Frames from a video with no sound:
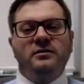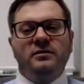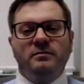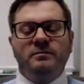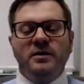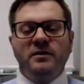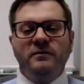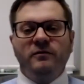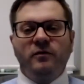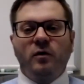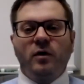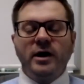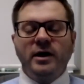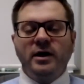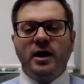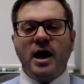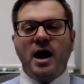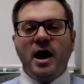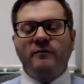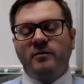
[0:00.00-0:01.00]
before I
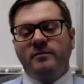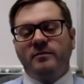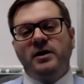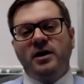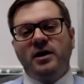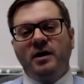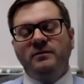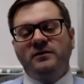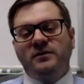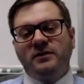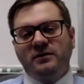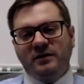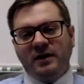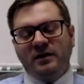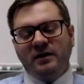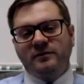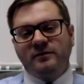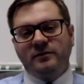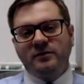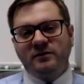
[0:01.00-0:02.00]
can ever become
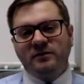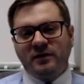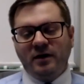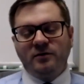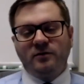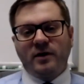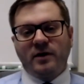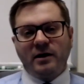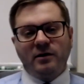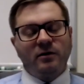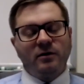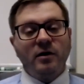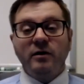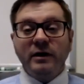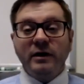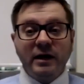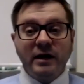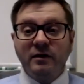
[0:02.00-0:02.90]
successful in Sunwriter or any